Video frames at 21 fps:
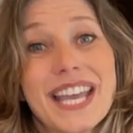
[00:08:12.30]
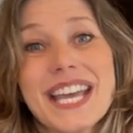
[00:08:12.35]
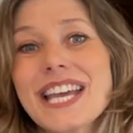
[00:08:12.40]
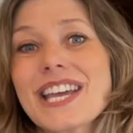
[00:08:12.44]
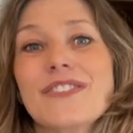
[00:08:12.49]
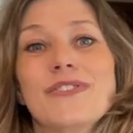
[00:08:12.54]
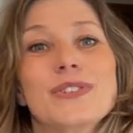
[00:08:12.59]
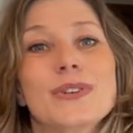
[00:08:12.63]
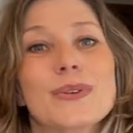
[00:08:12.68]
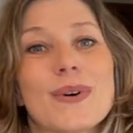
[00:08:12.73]

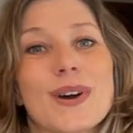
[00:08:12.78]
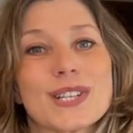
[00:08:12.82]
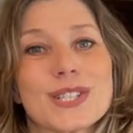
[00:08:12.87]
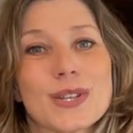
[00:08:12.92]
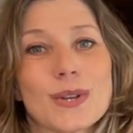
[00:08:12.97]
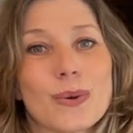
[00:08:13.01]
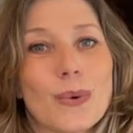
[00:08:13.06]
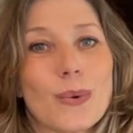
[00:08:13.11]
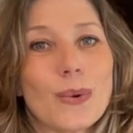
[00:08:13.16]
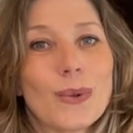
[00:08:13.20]
If you are
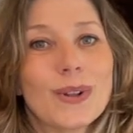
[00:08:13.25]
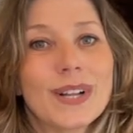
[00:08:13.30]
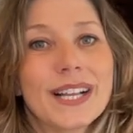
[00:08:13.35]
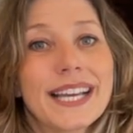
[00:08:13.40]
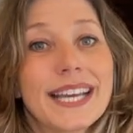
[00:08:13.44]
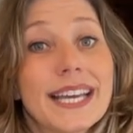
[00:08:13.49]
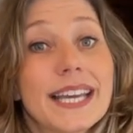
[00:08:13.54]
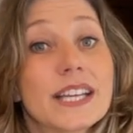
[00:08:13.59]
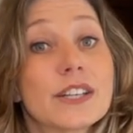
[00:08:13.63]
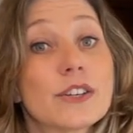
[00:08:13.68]
tall,
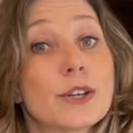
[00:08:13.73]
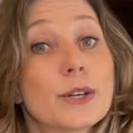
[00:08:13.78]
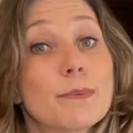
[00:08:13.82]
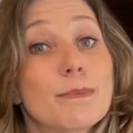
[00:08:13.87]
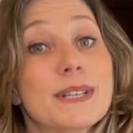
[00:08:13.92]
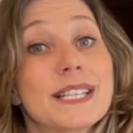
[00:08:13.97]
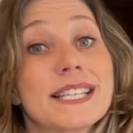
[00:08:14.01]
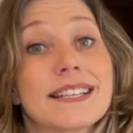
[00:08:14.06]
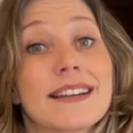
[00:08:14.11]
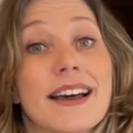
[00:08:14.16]
it could
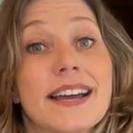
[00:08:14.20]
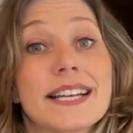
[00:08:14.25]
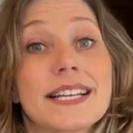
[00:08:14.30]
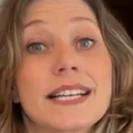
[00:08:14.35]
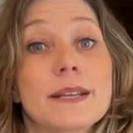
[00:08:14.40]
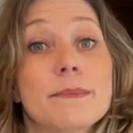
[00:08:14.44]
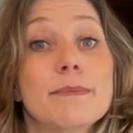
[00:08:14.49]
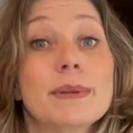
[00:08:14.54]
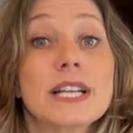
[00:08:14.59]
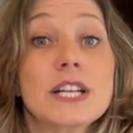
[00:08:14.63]
be
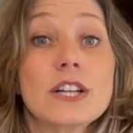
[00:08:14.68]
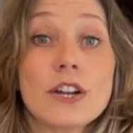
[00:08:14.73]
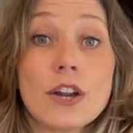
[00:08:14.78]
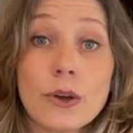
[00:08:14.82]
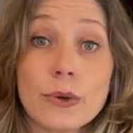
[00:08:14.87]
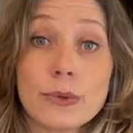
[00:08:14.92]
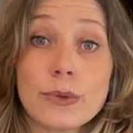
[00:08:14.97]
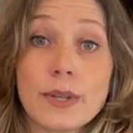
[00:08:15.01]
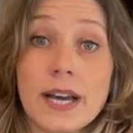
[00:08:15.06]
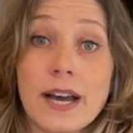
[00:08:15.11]
slightly
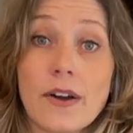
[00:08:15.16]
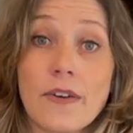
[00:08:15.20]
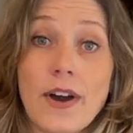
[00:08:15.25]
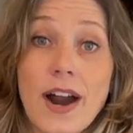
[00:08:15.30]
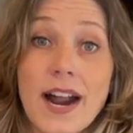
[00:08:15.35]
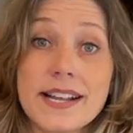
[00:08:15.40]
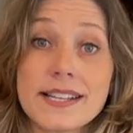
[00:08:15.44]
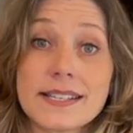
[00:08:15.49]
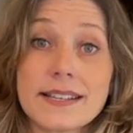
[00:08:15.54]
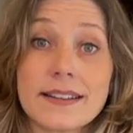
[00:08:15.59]
below the
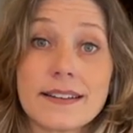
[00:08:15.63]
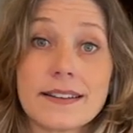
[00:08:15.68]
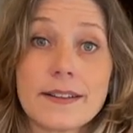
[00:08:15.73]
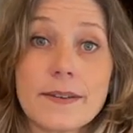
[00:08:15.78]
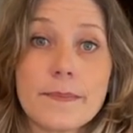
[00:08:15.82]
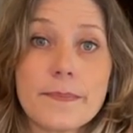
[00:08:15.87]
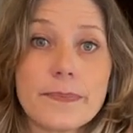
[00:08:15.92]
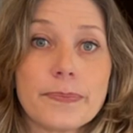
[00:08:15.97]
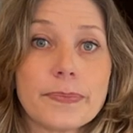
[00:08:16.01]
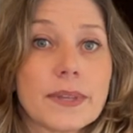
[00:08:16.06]
horizon.
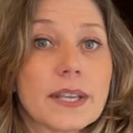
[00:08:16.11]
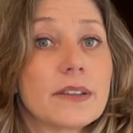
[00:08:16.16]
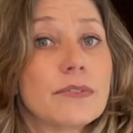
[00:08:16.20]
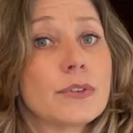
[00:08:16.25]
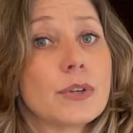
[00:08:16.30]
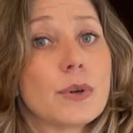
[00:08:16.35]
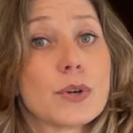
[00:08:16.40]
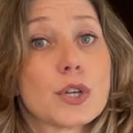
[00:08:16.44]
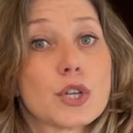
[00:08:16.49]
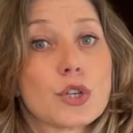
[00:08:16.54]

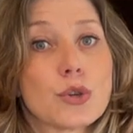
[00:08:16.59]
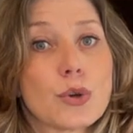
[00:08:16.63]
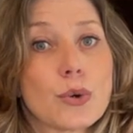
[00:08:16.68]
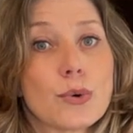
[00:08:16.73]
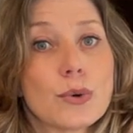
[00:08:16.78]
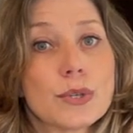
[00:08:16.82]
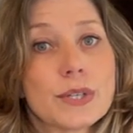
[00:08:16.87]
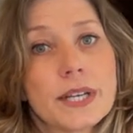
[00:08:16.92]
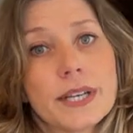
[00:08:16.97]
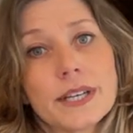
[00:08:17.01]
If you are
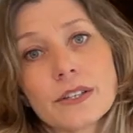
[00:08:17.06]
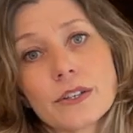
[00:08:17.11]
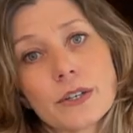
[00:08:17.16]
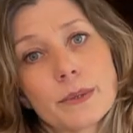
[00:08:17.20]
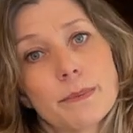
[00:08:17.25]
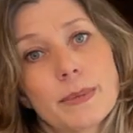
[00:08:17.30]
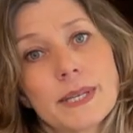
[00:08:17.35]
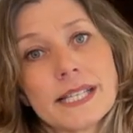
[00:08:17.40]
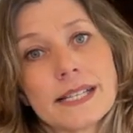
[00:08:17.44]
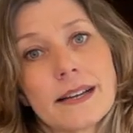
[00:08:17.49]
short, it
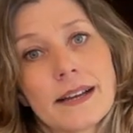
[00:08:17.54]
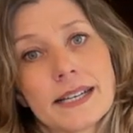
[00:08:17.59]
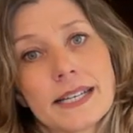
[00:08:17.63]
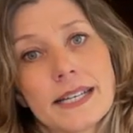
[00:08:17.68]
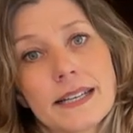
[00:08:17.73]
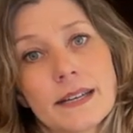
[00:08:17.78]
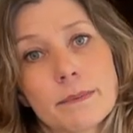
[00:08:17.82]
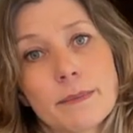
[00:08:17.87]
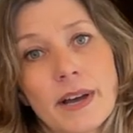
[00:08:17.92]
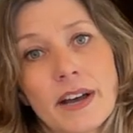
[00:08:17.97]
could be
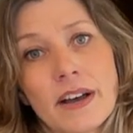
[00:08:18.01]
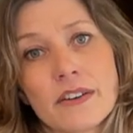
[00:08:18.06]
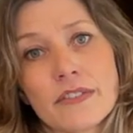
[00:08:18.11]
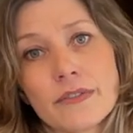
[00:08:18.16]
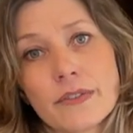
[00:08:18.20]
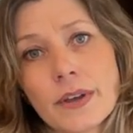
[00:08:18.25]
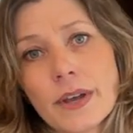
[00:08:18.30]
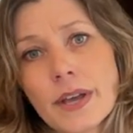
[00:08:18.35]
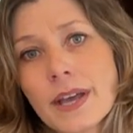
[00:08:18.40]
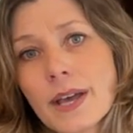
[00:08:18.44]
slightly above,
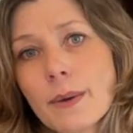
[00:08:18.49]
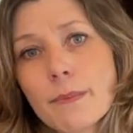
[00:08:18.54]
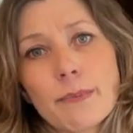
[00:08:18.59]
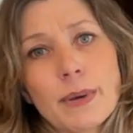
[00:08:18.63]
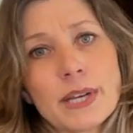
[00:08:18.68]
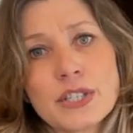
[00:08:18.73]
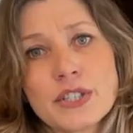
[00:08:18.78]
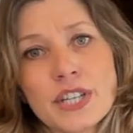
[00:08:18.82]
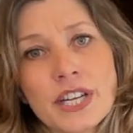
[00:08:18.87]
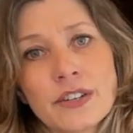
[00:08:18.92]

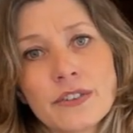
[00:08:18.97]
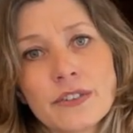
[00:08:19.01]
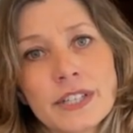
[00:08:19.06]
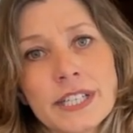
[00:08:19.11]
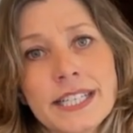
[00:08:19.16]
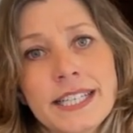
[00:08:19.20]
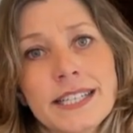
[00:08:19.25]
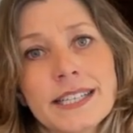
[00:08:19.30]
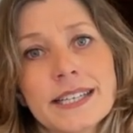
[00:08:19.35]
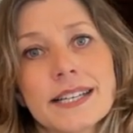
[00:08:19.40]
but
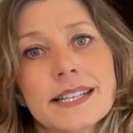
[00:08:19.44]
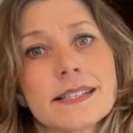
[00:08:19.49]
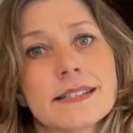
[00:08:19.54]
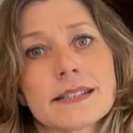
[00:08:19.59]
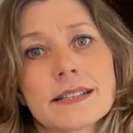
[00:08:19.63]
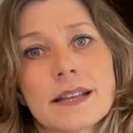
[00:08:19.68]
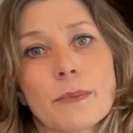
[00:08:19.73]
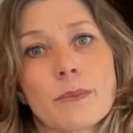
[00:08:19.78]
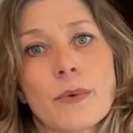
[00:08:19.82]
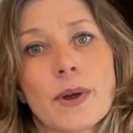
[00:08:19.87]
generally it's
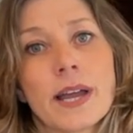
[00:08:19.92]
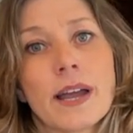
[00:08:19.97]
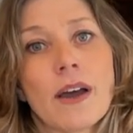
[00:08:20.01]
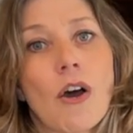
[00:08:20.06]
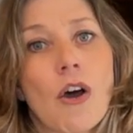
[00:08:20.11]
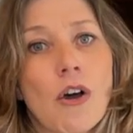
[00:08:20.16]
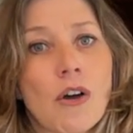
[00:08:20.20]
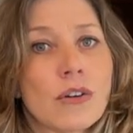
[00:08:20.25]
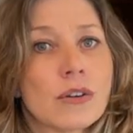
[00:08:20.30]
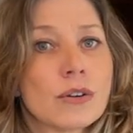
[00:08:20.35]
somewhere
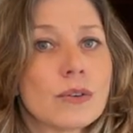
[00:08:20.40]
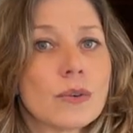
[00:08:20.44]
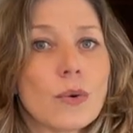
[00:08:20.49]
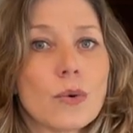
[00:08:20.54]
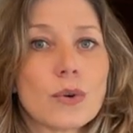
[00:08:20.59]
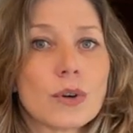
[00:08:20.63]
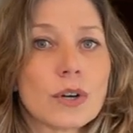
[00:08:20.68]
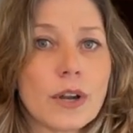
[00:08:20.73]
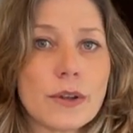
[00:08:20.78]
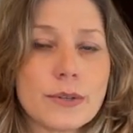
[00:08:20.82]
on
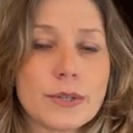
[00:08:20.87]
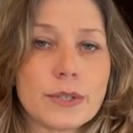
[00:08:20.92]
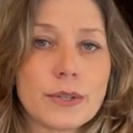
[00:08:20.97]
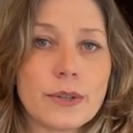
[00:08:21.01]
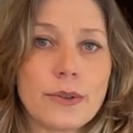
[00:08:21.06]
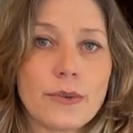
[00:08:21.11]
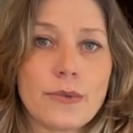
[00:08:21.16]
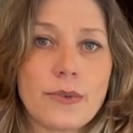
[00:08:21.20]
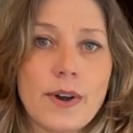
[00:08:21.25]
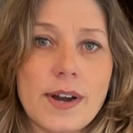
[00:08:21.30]
or close to
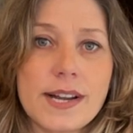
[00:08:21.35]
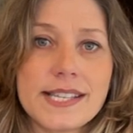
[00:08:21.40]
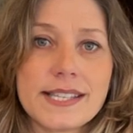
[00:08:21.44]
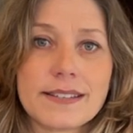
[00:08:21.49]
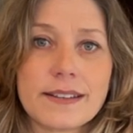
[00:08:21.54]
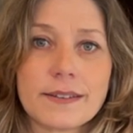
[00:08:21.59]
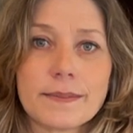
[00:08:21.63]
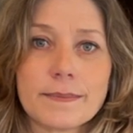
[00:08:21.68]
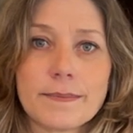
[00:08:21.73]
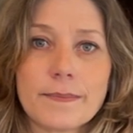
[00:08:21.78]
the
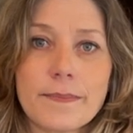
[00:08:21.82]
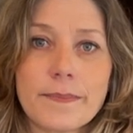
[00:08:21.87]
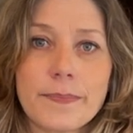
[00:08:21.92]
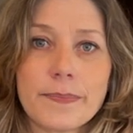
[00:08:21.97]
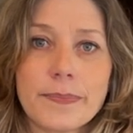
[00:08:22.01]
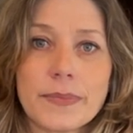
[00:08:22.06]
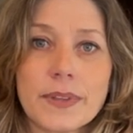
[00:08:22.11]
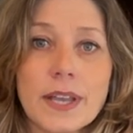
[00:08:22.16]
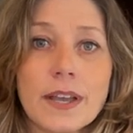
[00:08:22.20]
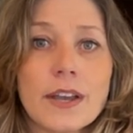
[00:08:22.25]
horizon.
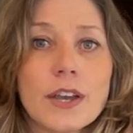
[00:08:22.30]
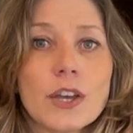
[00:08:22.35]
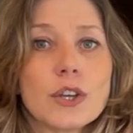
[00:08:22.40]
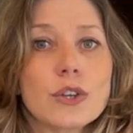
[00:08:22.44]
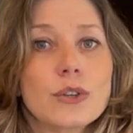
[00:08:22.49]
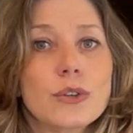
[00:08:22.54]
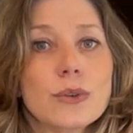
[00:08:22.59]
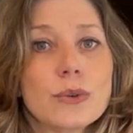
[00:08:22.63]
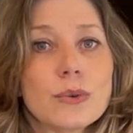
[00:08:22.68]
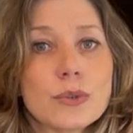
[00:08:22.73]

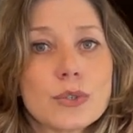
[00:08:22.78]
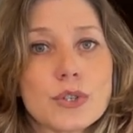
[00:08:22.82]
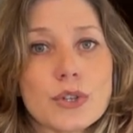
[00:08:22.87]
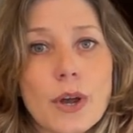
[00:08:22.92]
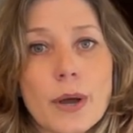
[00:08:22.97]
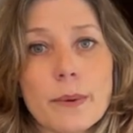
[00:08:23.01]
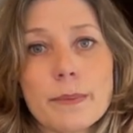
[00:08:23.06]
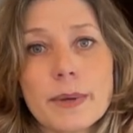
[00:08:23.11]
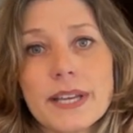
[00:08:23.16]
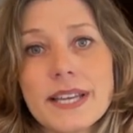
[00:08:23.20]
Your
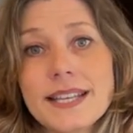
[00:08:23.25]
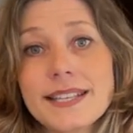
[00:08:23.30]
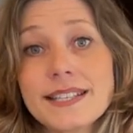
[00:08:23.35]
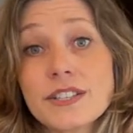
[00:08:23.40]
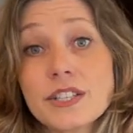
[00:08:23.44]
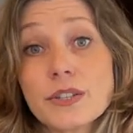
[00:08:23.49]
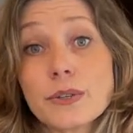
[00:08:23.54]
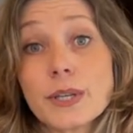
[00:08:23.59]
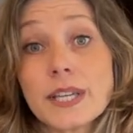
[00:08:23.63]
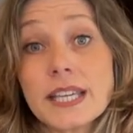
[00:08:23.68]
job is
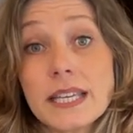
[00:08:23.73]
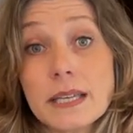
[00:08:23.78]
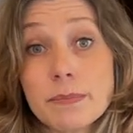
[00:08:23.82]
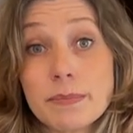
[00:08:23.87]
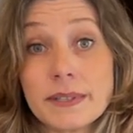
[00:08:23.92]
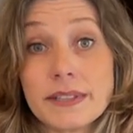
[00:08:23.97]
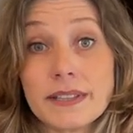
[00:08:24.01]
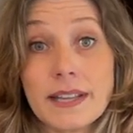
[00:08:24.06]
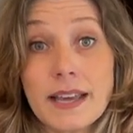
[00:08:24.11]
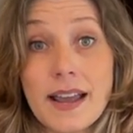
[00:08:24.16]
to
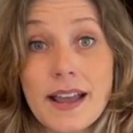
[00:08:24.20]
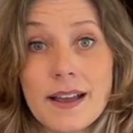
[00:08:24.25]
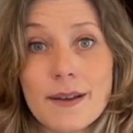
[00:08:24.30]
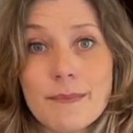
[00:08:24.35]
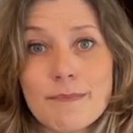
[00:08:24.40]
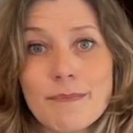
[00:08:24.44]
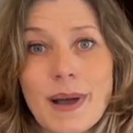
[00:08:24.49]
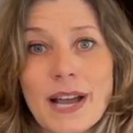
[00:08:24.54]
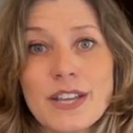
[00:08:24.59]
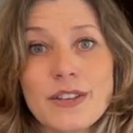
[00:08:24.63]
keep it there
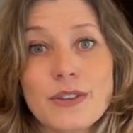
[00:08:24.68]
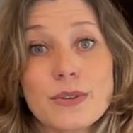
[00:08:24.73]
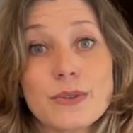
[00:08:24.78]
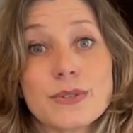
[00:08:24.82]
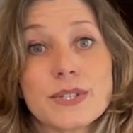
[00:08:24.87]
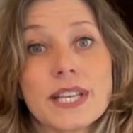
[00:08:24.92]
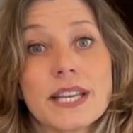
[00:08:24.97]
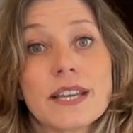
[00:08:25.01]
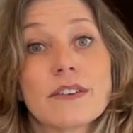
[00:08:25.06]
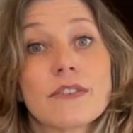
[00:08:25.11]
by
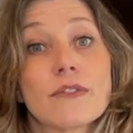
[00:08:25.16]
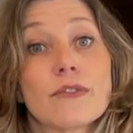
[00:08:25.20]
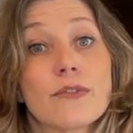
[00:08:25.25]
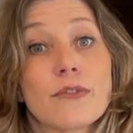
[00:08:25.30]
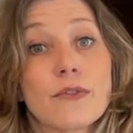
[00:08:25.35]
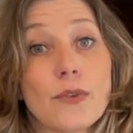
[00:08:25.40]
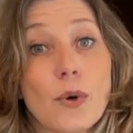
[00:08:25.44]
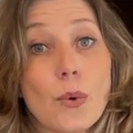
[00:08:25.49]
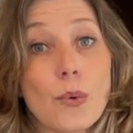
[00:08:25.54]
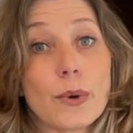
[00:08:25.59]
using
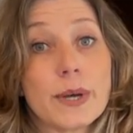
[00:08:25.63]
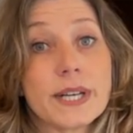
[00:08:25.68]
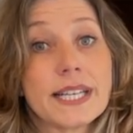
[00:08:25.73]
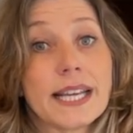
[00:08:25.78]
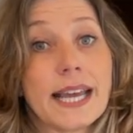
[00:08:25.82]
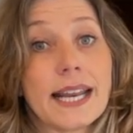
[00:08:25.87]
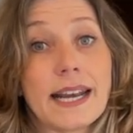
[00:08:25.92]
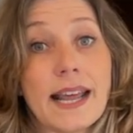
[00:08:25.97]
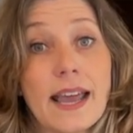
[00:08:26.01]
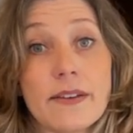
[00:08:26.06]
forward
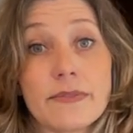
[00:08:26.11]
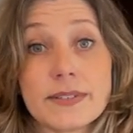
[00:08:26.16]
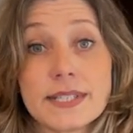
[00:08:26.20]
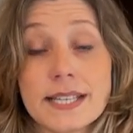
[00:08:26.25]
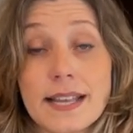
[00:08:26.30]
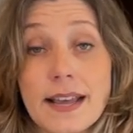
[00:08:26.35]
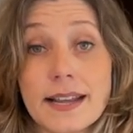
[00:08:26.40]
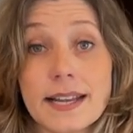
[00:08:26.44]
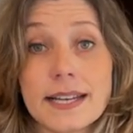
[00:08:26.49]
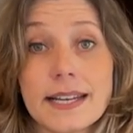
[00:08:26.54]
and aft
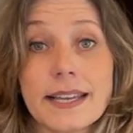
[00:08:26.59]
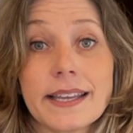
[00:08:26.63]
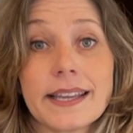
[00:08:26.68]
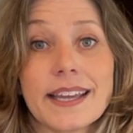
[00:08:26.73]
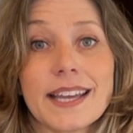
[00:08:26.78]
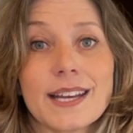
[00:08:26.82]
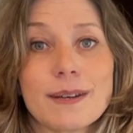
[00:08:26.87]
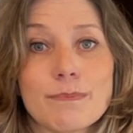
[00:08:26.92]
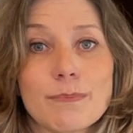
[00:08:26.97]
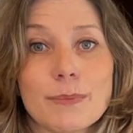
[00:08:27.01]

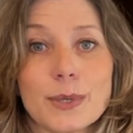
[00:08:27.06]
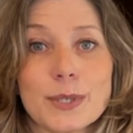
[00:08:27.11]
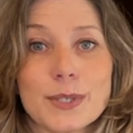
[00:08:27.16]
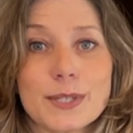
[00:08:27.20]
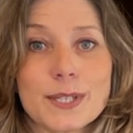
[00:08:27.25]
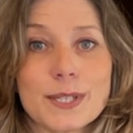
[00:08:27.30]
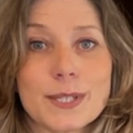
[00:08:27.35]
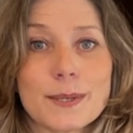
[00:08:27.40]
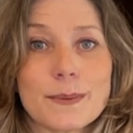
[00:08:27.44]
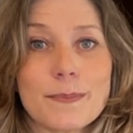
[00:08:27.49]
cyclic
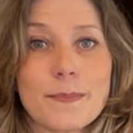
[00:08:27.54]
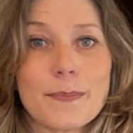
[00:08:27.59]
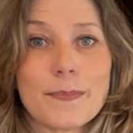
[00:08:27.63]
inputs.